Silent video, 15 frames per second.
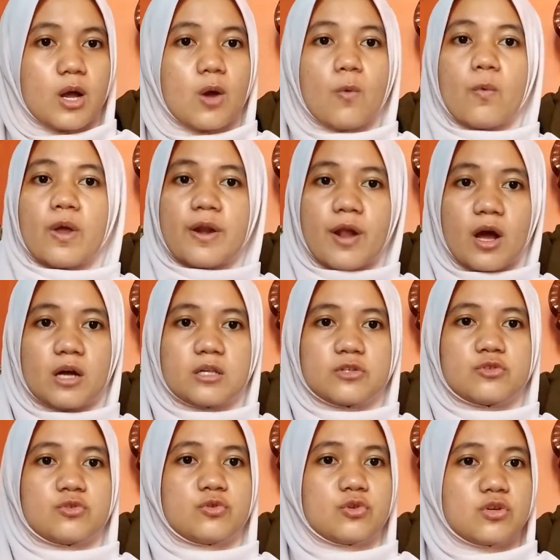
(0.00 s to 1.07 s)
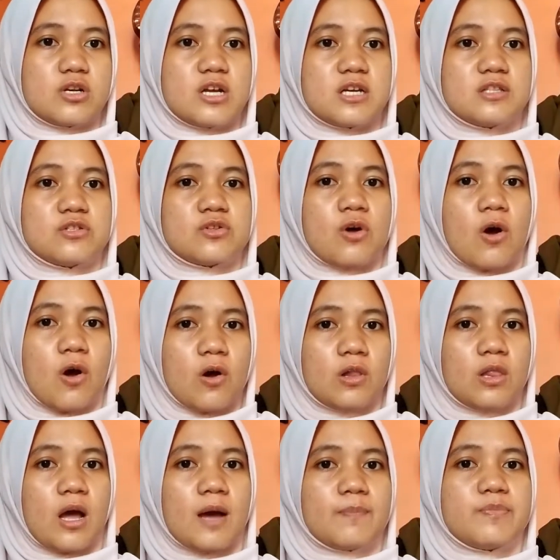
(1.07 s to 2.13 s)
When all students hold
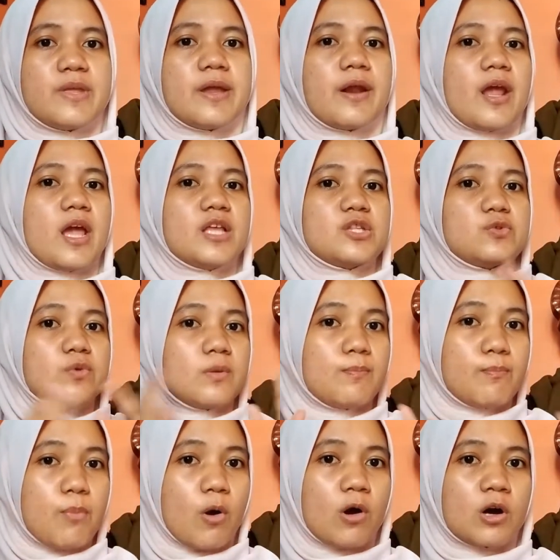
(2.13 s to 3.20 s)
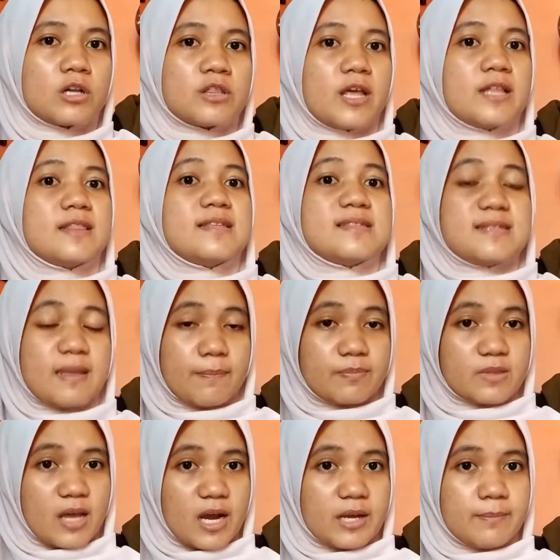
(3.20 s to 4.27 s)
up their answer board at the same
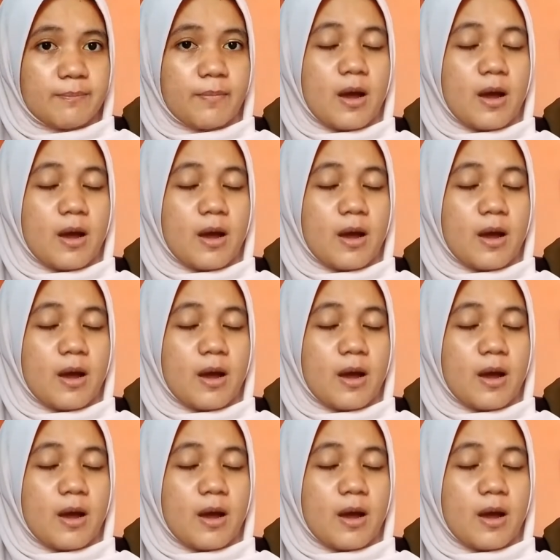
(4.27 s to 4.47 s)
time,